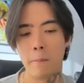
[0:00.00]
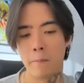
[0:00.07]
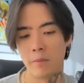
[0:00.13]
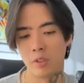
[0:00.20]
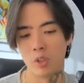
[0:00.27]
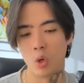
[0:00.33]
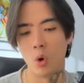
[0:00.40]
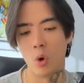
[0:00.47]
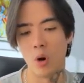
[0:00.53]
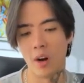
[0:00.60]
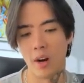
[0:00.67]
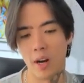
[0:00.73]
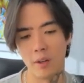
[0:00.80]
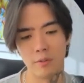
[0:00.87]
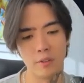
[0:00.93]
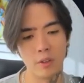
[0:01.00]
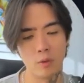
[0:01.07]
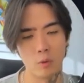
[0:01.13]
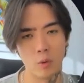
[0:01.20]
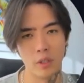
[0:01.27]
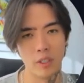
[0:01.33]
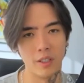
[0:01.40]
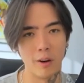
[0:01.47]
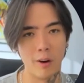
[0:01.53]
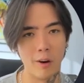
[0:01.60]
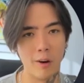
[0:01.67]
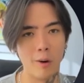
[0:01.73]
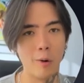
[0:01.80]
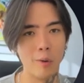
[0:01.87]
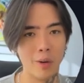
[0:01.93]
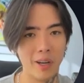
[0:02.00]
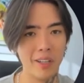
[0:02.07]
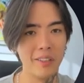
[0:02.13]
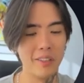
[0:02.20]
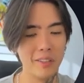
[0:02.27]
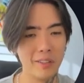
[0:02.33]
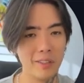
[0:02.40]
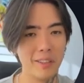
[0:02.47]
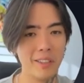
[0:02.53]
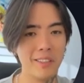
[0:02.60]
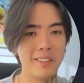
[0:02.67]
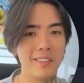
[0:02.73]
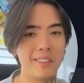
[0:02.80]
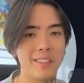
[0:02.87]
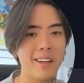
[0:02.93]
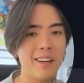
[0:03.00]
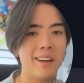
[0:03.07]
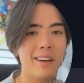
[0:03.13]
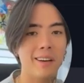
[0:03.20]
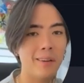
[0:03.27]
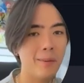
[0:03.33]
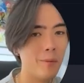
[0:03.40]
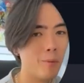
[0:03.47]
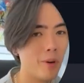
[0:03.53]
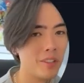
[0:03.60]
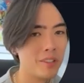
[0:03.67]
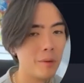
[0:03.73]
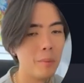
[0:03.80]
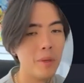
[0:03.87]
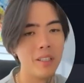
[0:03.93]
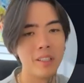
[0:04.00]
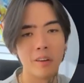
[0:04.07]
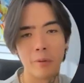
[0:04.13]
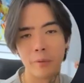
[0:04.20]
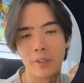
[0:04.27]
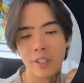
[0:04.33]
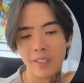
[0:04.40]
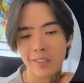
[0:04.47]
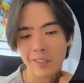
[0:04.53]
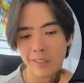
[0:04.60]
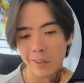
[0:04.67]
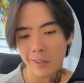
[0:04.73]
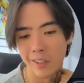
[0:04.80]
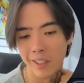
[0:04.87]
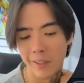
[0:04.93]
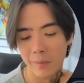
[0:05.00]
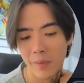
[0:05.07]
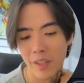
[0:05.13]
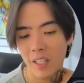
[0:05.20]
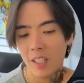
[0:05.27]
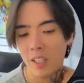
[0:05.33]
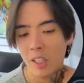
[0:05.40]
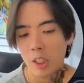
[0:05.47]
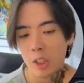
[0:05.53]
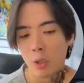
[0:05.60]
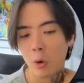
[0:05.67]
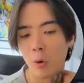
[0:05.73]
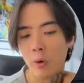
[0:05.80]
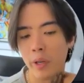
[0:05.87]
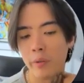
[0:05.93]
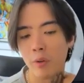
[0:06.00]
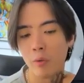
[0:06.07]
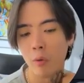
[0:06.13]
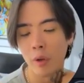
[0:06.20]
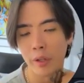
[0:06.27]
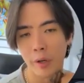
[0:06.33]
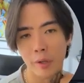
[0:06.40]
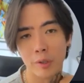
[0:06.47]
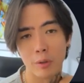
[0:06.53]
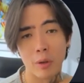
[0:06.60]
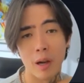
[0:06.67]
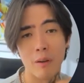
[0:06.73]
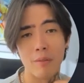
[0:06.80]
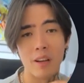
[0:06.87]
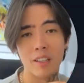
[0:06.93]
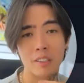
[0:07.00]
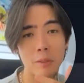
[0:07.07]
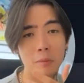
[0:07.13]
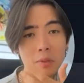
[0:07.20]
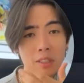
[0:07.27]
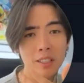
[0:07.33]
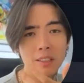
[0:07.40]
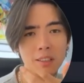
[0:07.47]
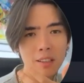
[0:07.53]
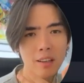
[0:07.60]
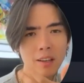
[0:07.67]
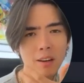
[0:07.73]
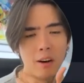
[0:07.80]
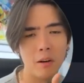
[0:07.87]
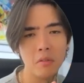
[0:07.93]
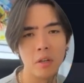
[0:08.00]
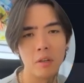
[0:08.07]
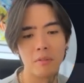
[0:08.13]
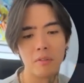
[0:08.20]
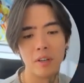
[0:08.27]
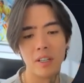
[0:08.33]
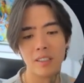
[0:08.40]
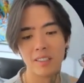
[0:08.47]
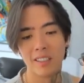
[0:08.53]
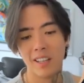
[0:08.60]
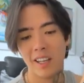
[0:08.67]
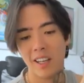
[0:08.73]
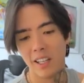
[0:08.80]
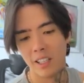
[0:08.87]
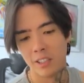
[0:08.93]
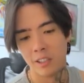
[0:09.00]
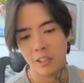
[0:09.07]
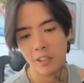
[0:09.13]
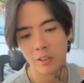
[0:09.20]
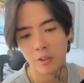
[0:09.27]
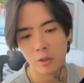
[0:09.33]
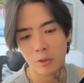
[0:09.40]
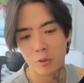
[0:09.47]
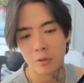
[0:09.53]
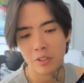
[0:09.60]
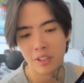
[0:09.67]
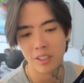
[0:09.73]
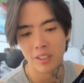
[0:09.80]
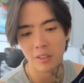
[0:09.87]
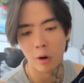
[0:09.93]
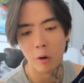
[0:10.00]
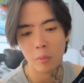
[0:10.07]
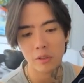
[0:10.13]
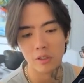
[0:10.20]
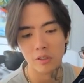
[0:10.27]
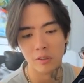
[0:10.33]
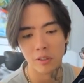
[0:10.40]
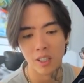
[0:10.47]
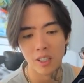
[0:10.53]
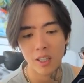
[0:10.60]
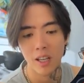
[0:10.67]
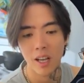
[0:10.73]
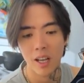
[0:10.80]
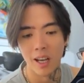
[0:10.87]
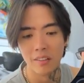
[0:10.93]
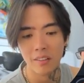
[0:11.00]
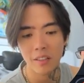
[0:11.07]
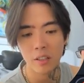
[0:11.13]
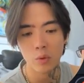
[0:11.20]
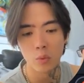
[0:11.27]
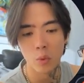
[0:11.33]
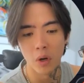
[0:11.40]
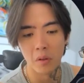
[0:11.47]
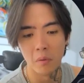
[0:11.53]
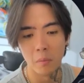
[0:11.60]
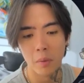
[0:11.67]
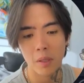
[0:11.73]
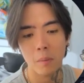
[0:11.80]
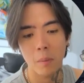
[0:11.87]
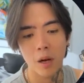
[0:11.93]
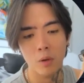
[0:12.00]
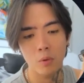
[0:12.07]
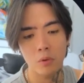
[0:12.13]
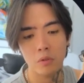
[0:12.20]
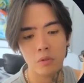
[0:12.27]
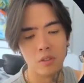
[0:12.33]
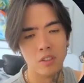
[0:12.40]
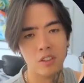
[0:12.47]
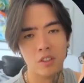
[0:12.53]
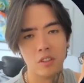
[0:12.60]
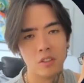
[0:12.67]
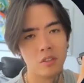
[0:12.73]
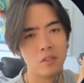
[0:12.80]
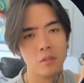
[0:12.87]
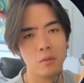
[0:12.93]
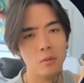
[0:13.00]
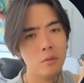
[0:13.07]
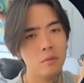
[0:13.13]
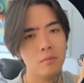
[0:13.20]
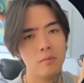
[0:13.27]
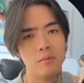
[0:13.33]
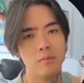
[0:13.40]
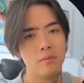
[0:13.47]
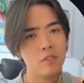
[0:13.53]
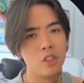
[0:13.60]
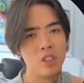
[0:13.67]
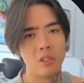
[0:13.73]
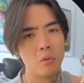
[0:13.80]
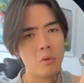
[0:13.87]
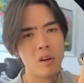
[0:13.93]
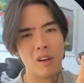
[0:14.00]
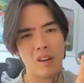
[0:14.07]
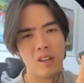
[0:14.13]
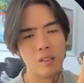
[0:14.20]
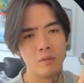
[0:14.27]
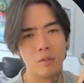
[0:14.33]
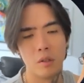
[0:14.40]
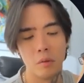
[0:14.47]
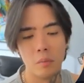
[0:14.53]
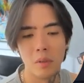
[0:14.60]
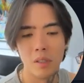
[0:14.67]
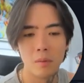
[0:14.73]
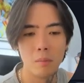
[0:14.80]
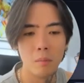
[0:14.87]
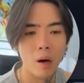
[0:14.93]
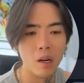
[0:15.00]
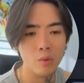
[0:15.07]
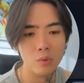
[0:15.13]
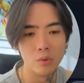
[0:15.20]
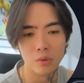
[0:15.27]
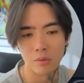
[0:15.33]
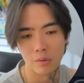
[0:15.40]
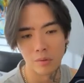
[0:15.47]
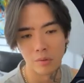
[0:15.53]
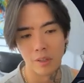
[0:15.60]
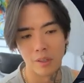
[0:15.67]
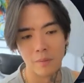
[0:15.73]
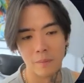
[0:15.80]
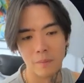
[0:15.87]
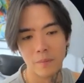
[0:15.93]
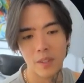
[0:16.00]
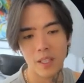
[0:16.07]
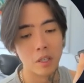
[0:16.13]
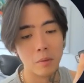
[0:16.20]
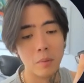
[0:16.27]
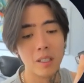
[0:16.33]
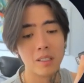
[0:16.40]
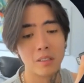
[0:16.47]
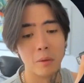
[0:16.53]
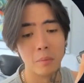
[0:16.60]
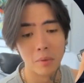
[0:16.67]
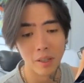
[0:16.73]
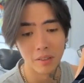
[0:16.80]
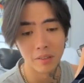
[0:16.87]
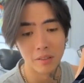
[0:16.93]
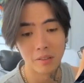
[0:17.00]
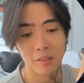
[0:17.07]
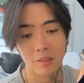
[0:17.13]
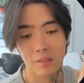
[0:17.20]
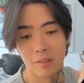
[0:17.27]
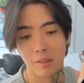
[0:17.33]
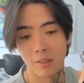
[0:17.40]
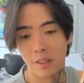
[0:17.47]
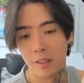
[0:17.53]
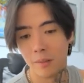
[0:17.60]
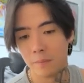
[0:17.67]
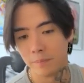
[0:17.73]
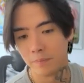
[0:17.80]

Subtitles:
So I think we all understand what's the meaning of this, okay? So if you want her to have like some skincare on her face, just choose this option, okay? And this one, big balloons, is just to generate like very big balloons, okay? And make some tests, okay?